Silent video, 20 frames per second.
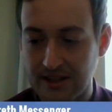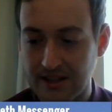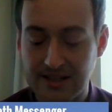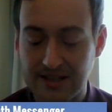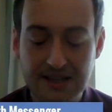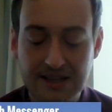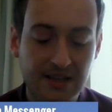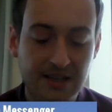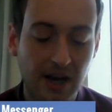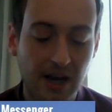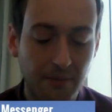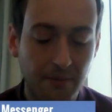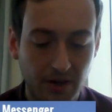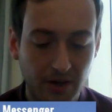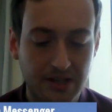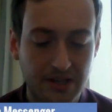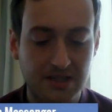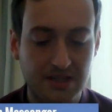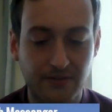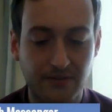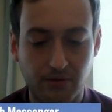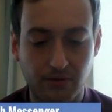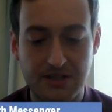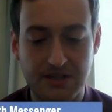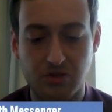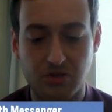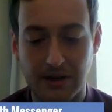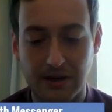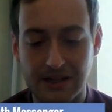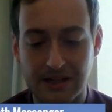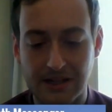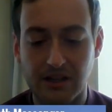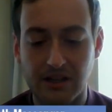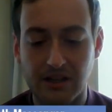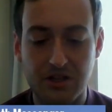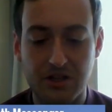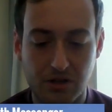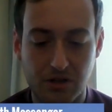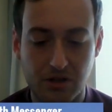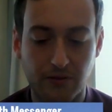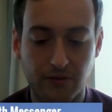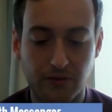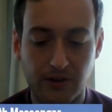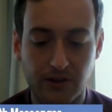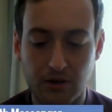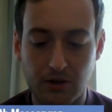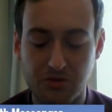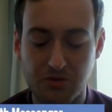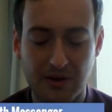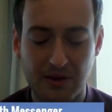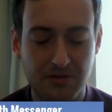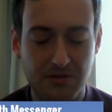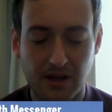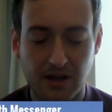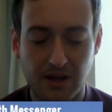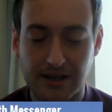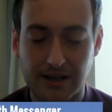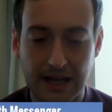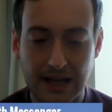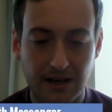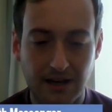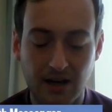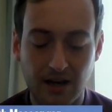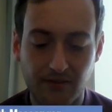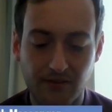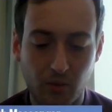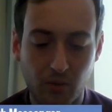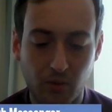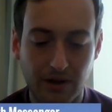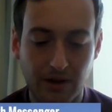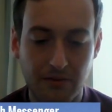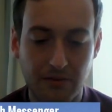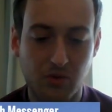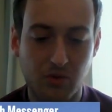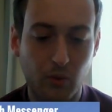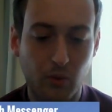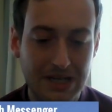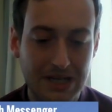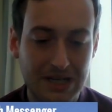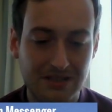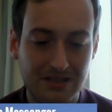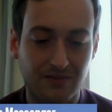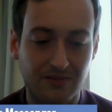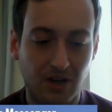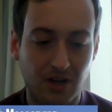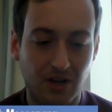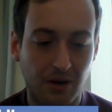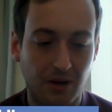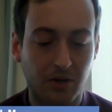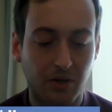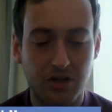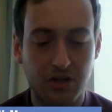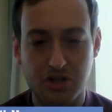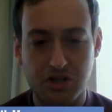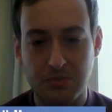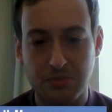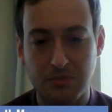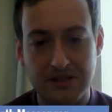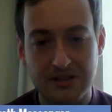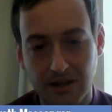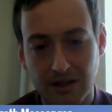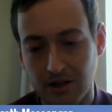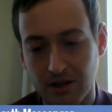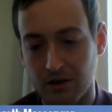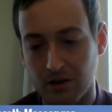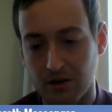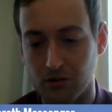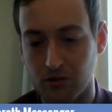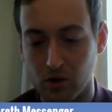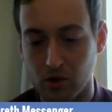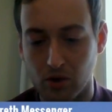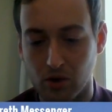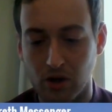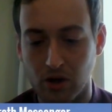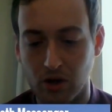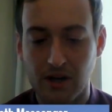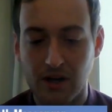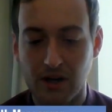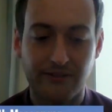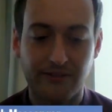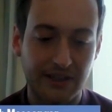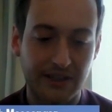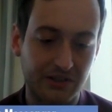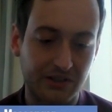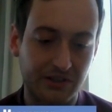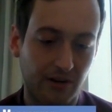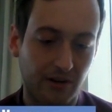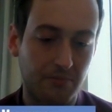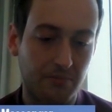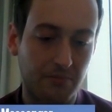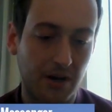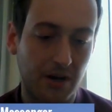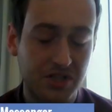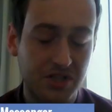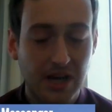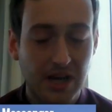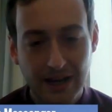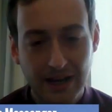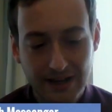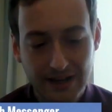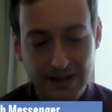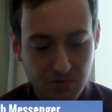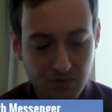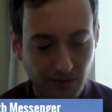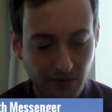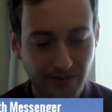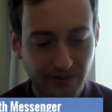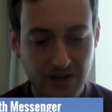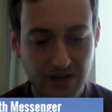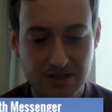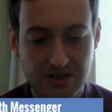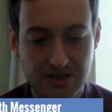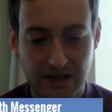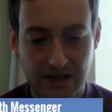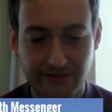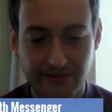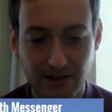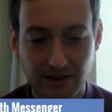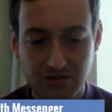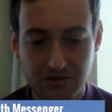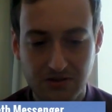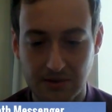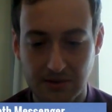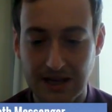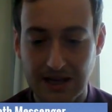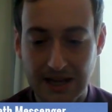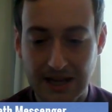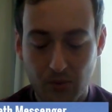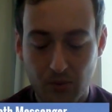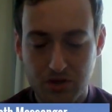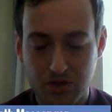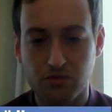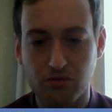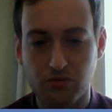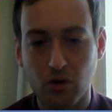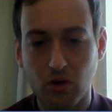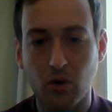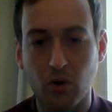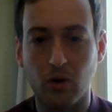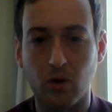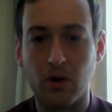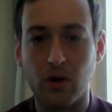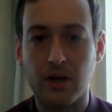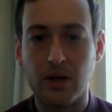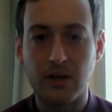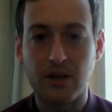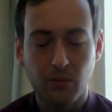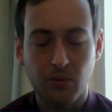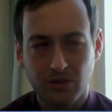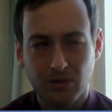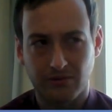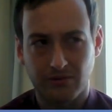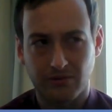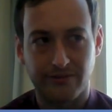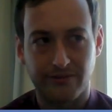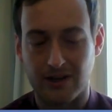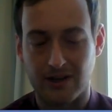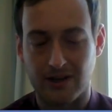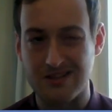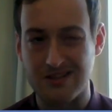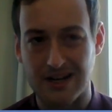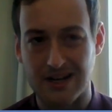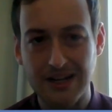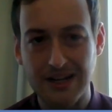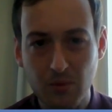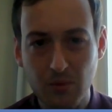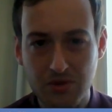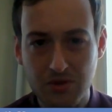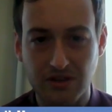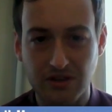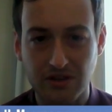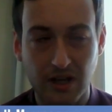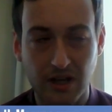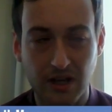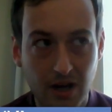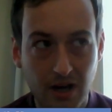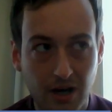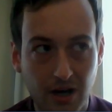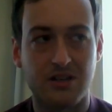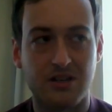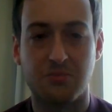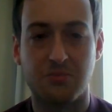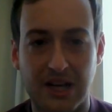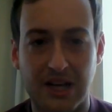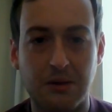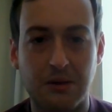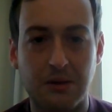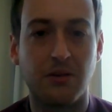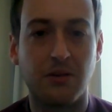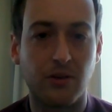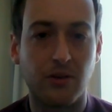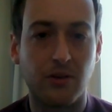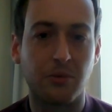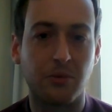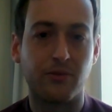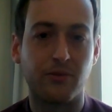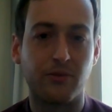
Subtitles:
it up nicely for WrestleMania, the two feuds. But it was, again, another one that was a waste of time. Could have just been done on a Raw. Thanks very much. And that's what Fastlane felt to me. It was a Raw. It wasn't Fastlane. It wasn't the last pay-per-view before